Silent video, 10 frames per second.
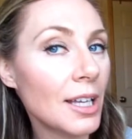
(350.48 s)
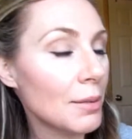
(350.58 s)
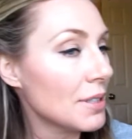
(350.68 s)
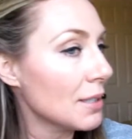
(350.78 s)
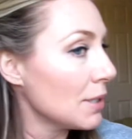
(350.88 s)

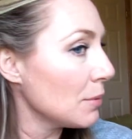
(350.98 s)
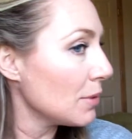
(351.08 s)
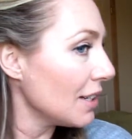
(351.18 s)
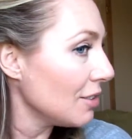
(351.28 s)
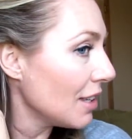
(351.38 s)
But sometimes
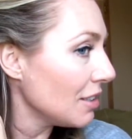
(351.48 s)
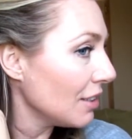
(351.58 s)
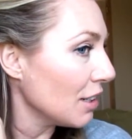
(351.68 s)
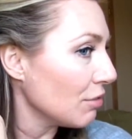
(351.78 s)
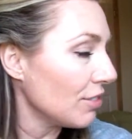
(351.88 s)
when I do that, you
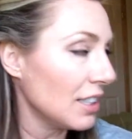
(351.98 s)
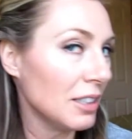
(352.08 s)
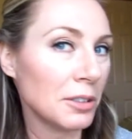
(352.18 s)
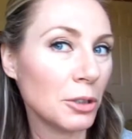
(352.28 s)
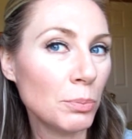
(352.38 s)
get a funny
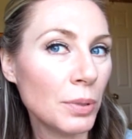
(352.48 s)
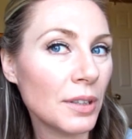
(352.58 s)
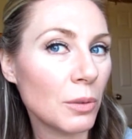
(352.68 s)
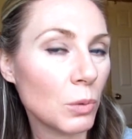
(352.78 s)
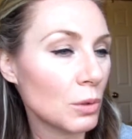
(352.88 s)
loop
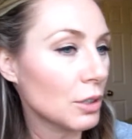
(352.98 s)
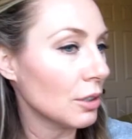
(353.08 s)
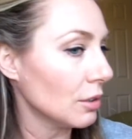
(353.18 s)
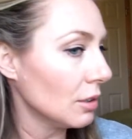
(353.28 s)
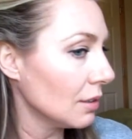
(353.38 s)
that won't
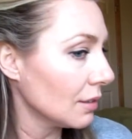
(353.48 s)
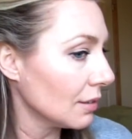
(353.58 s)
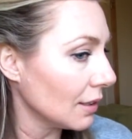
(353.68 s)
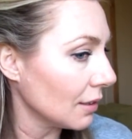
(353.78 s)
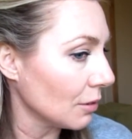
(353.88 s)
curl.
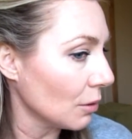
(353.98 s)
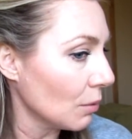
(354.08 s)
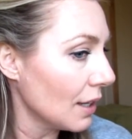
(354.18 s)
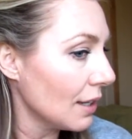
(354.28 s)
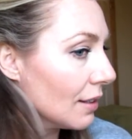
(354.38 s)
I don't know
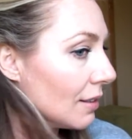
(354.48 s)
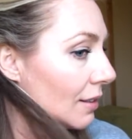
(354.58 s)
why.